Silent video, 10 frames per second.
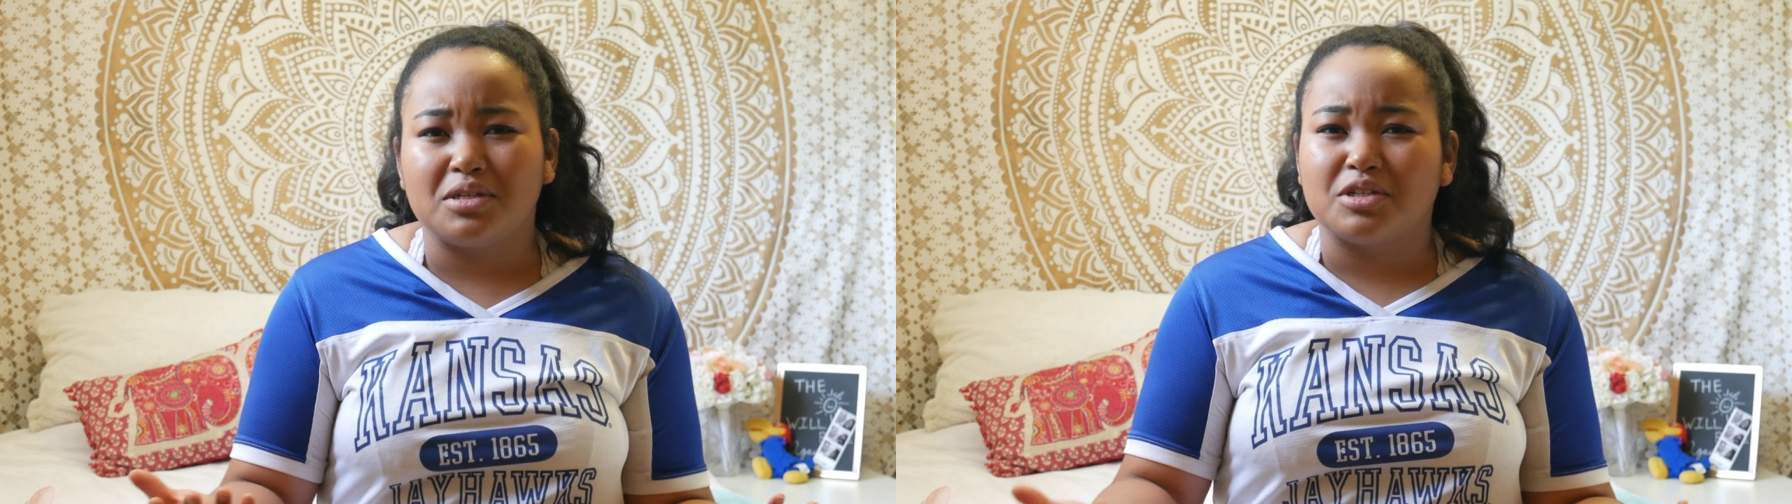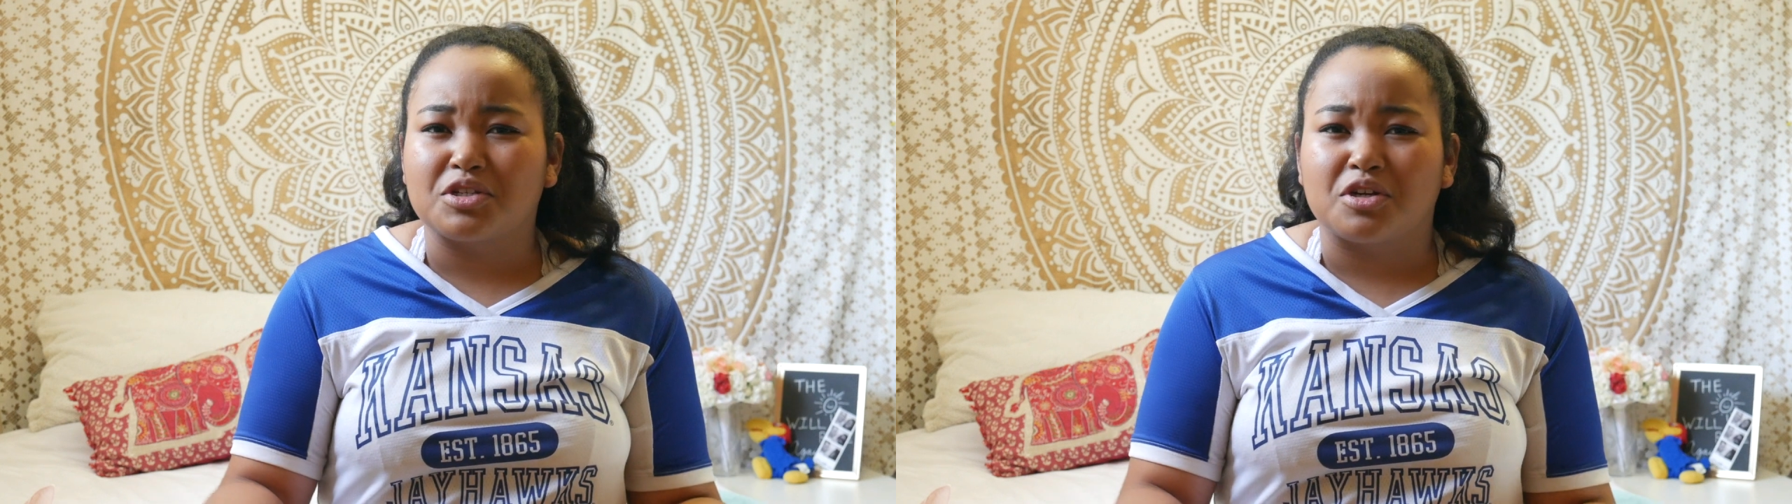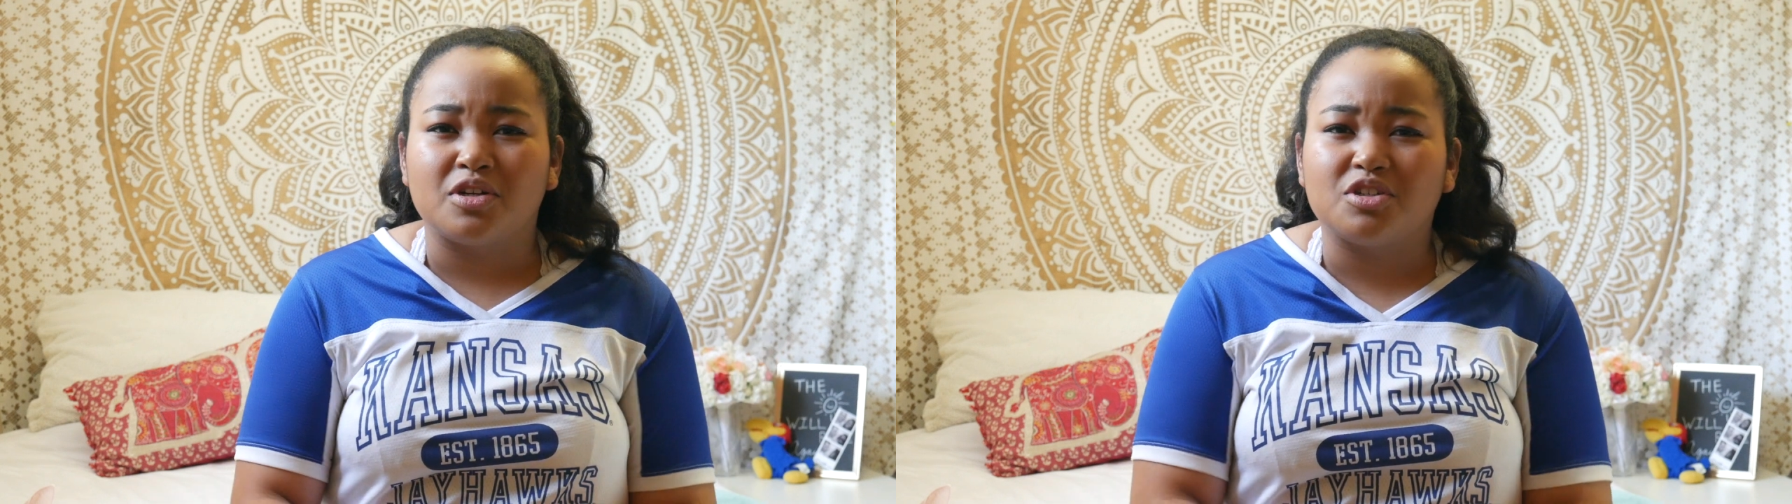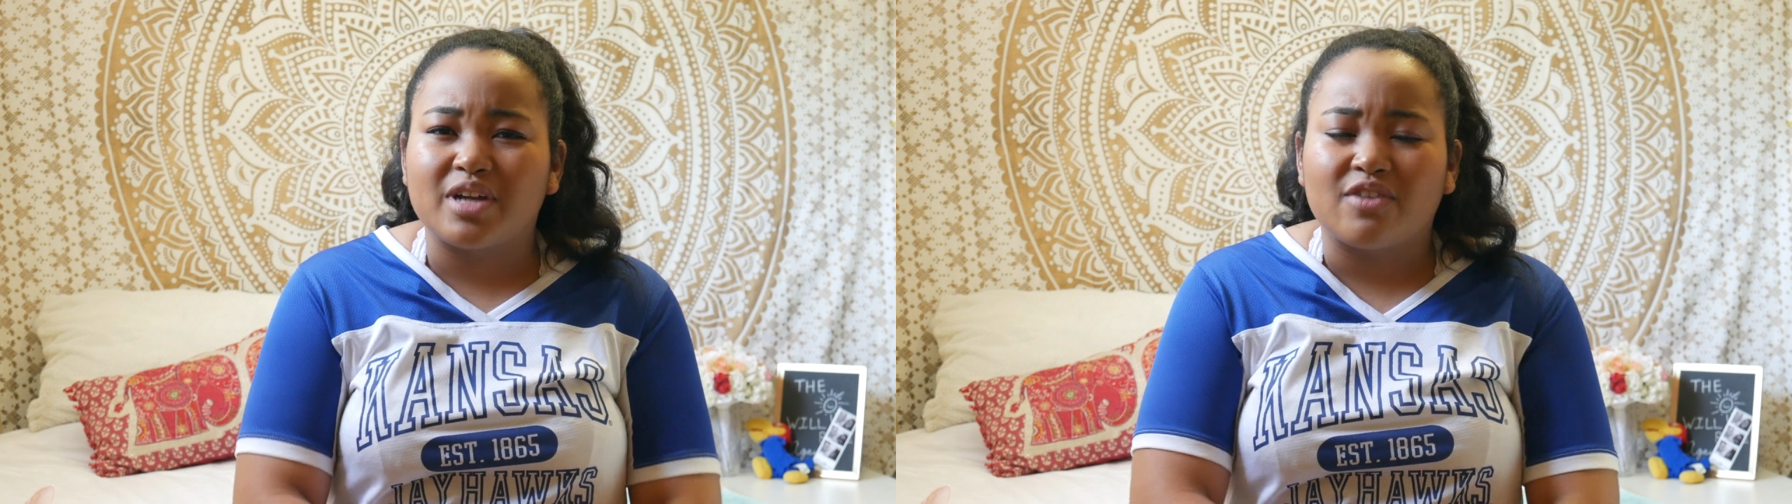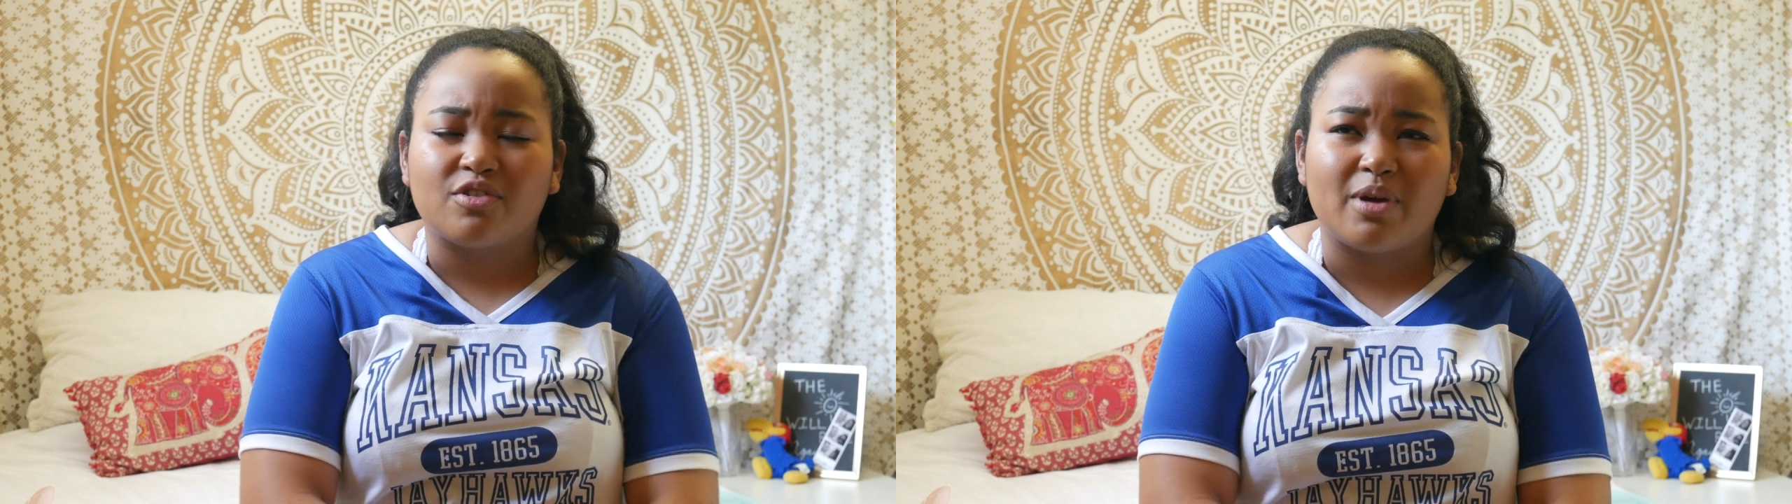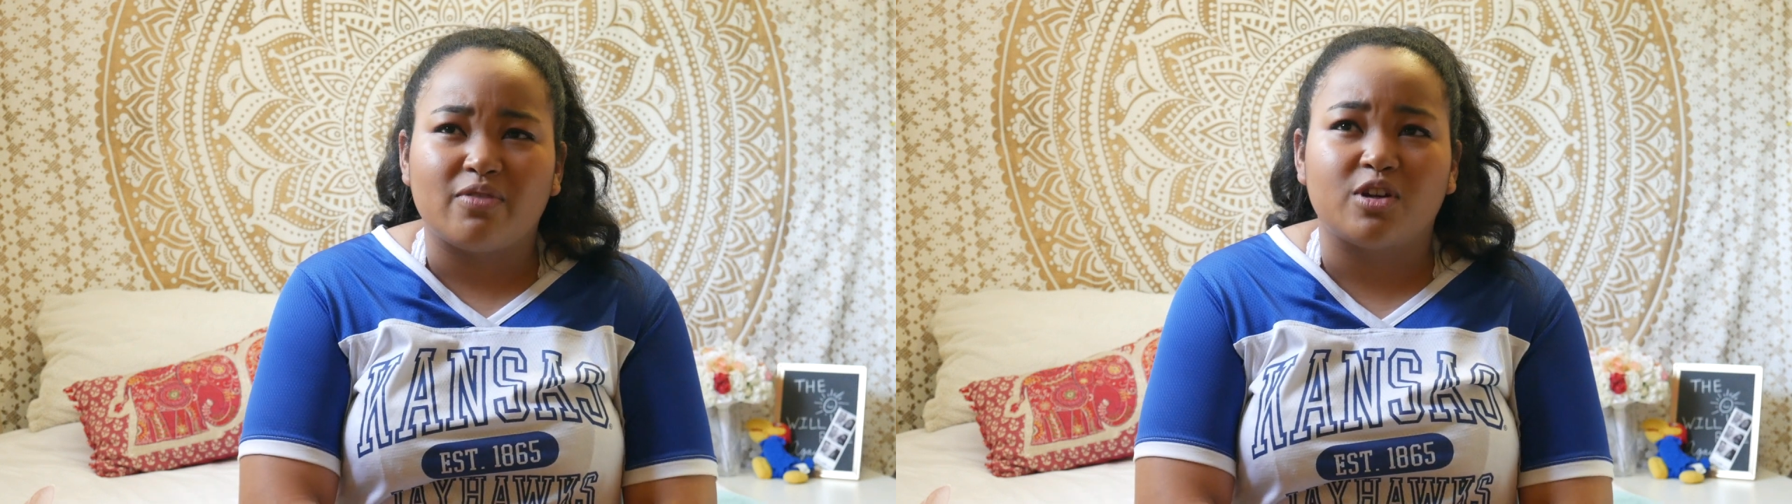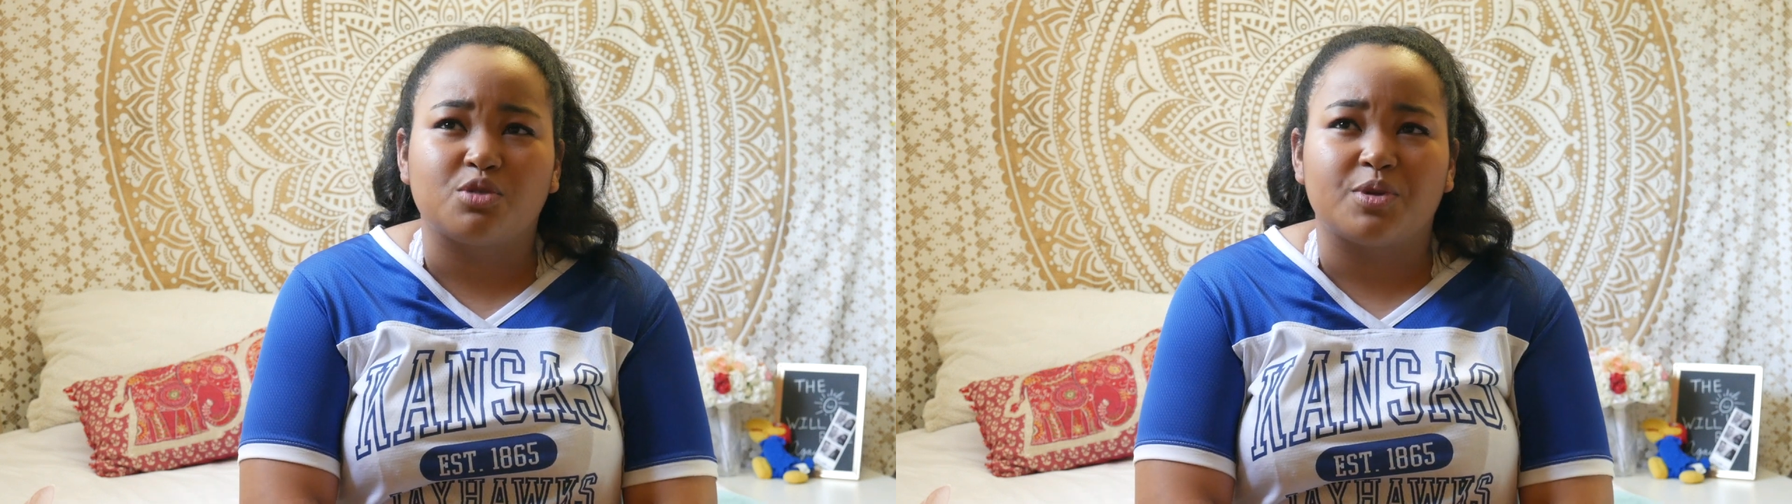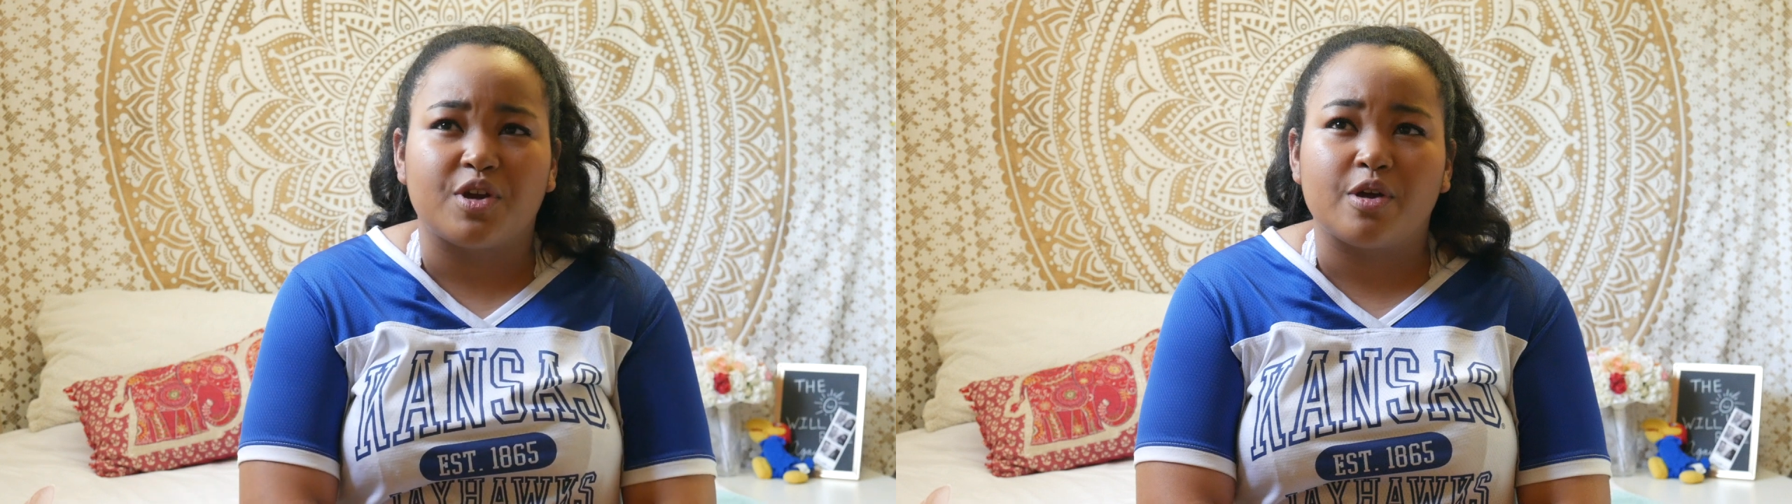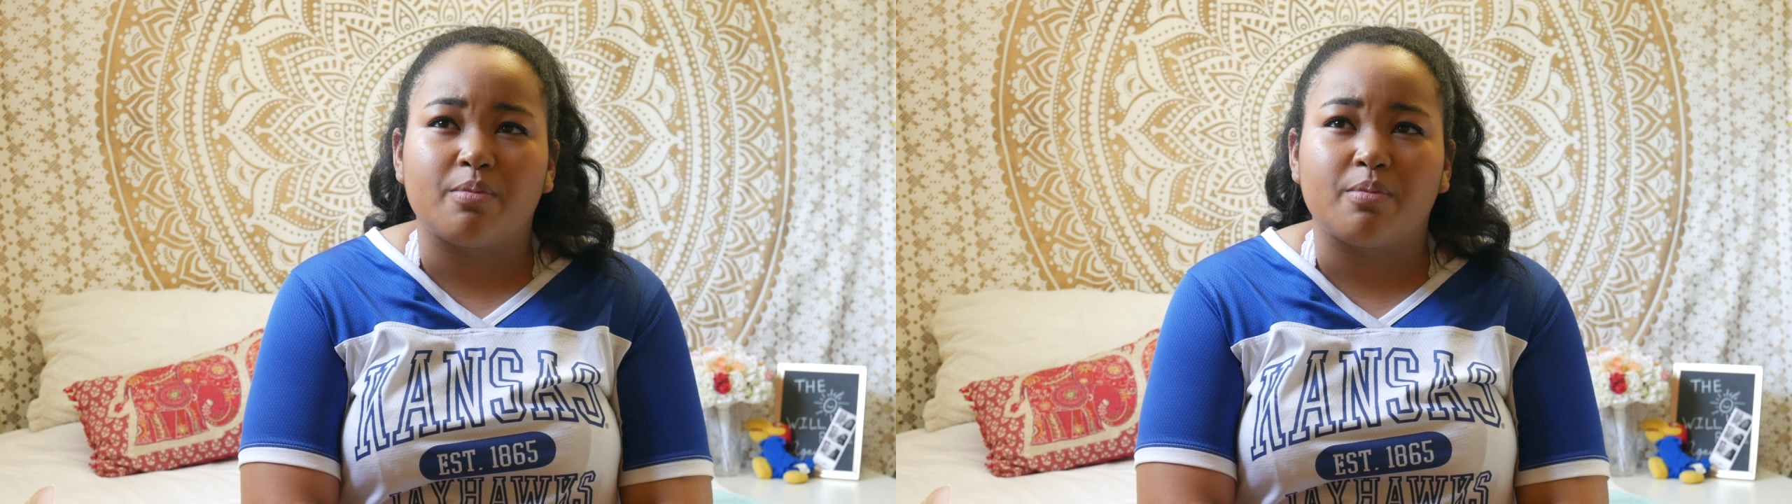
discouraged after my freshman year,